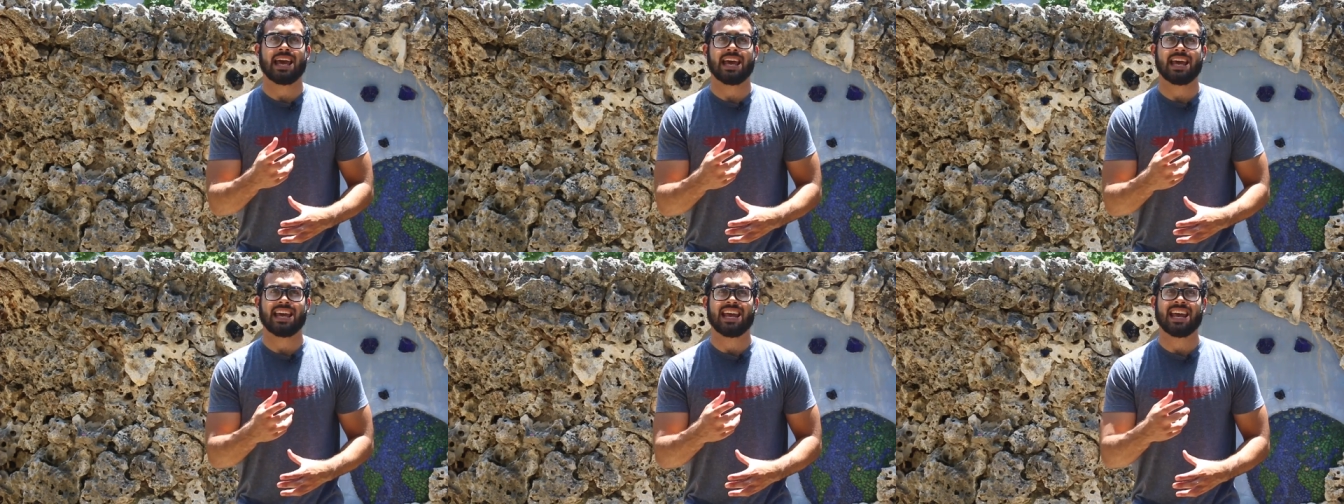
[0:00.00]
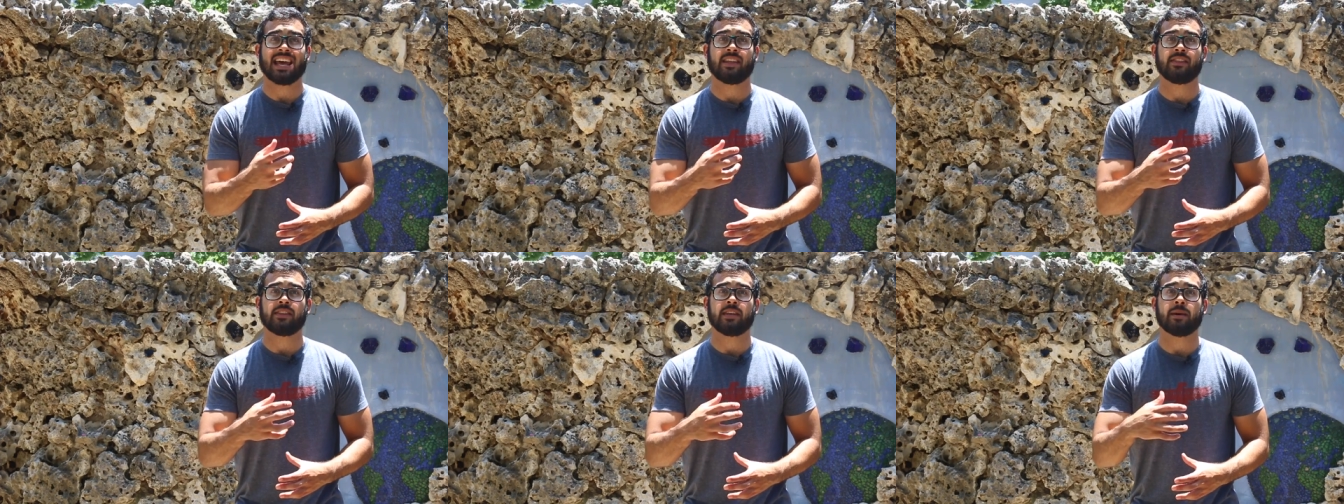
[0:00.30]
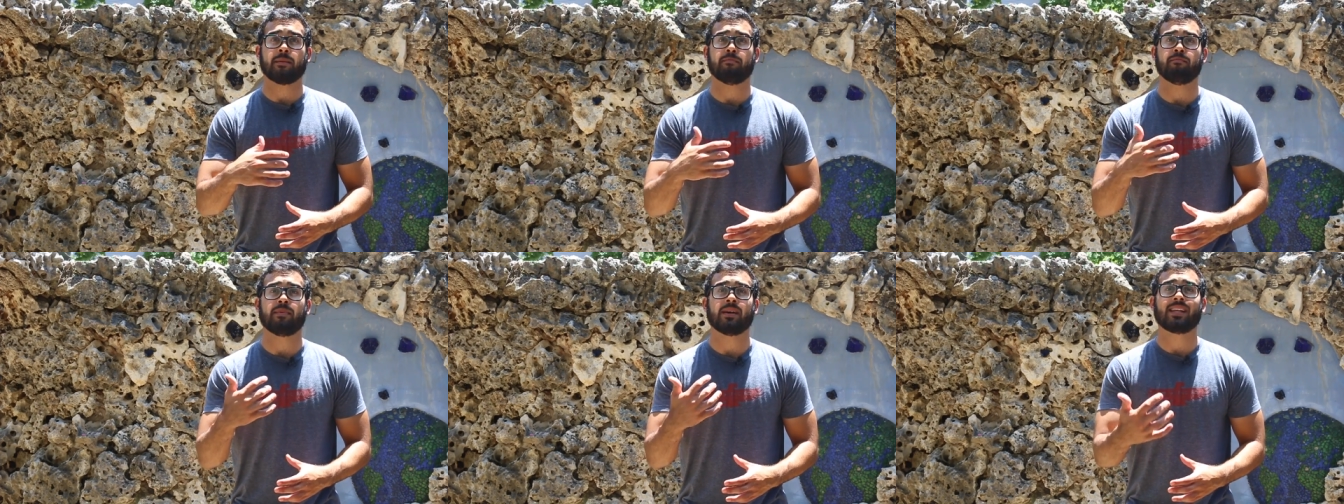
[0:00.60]
A and
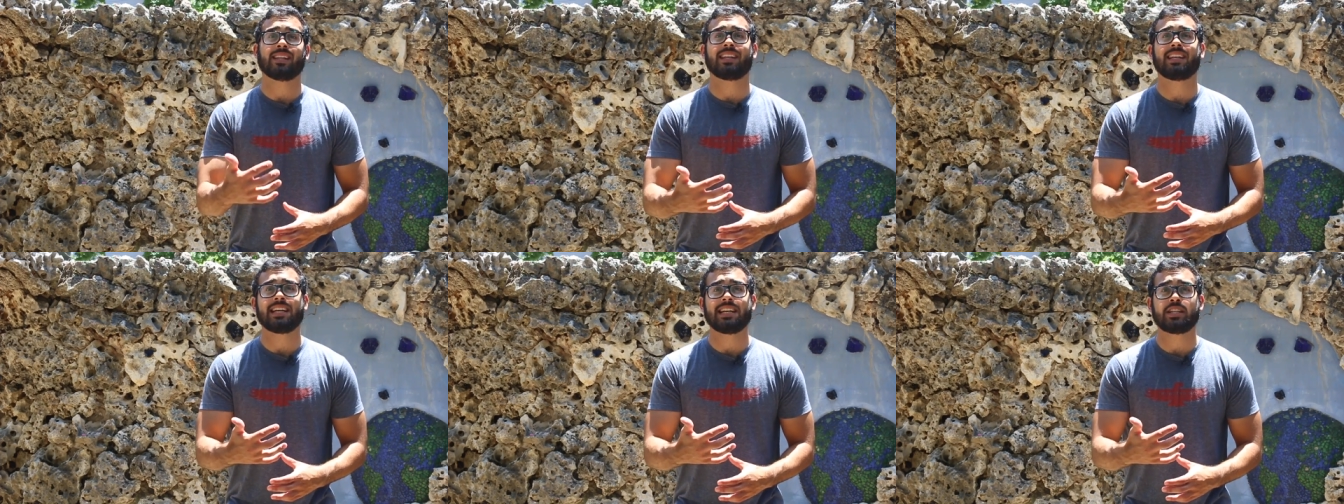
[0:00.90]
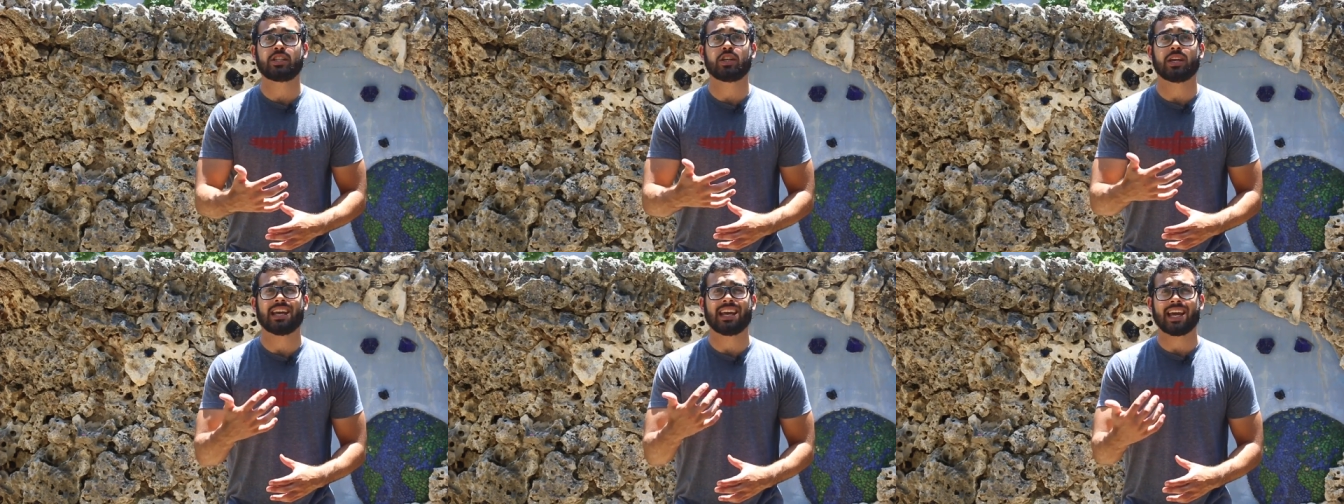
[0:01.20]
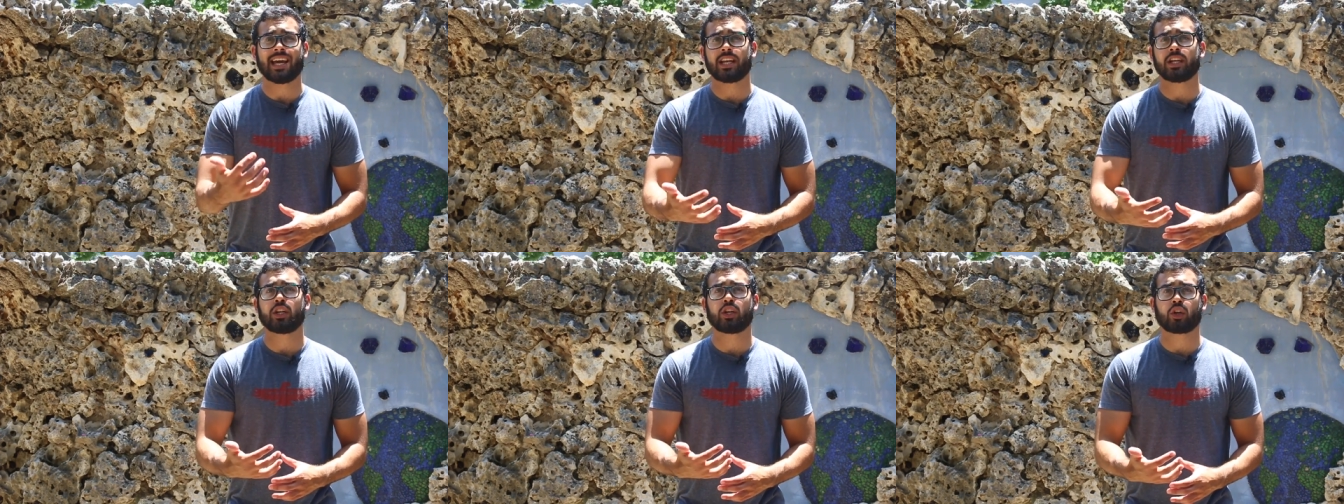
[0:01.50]
the ability
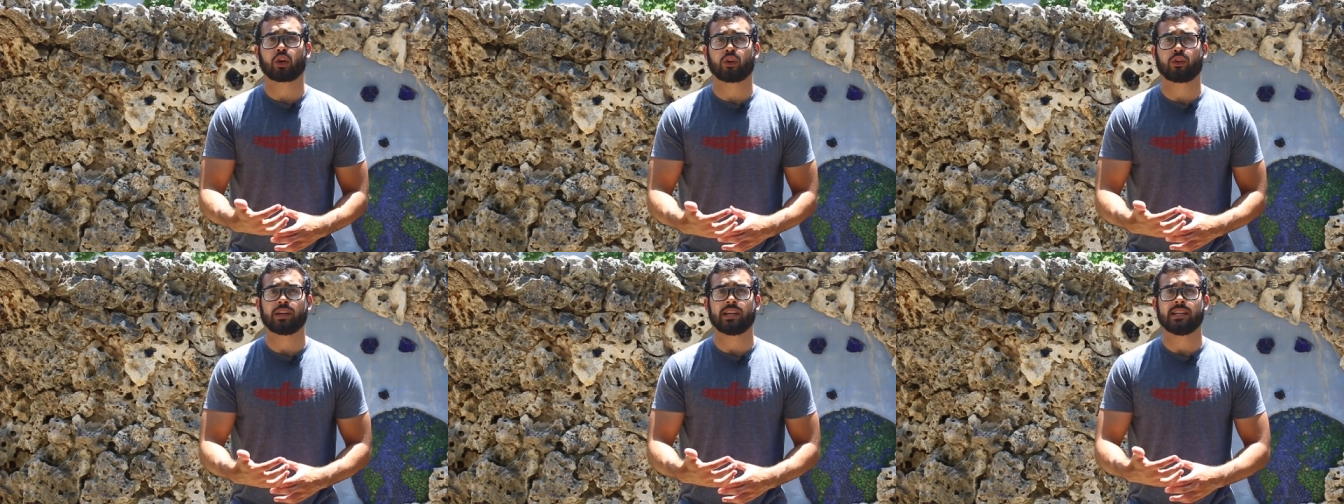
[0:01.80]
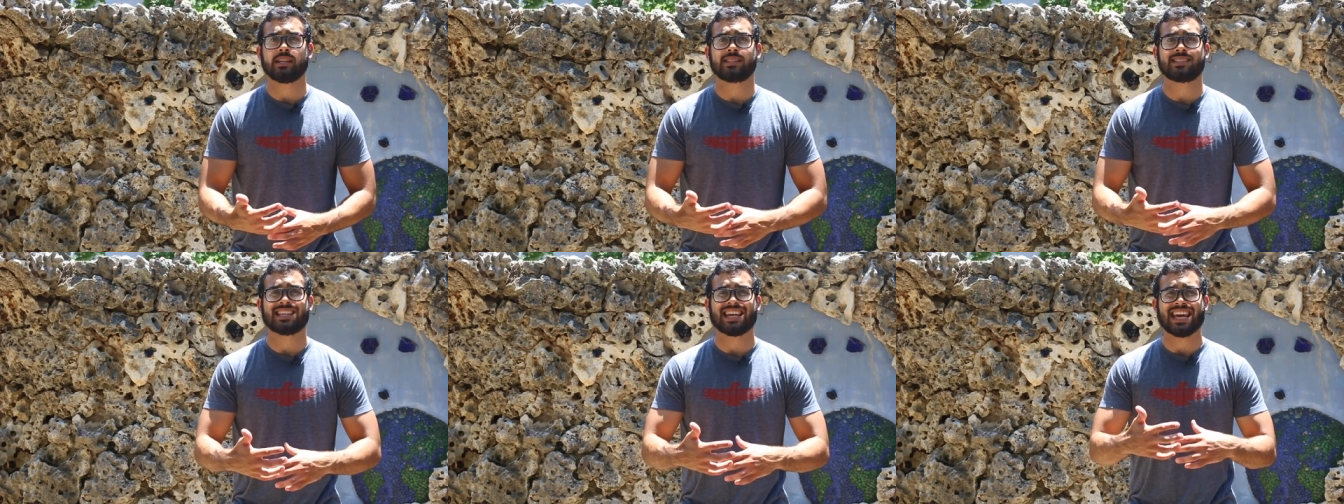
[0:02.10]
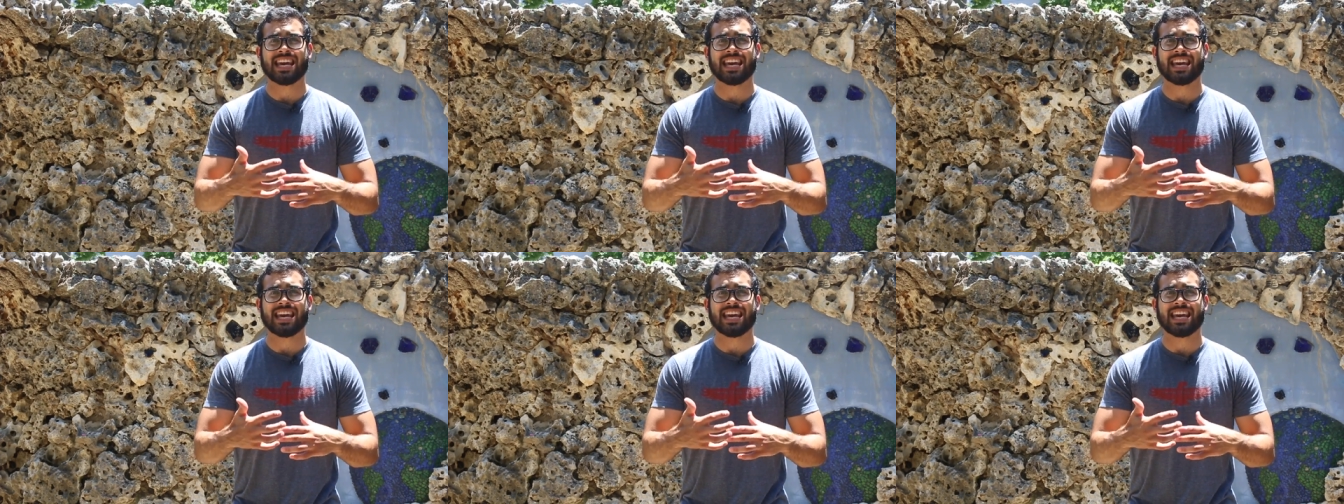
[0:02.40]
to increase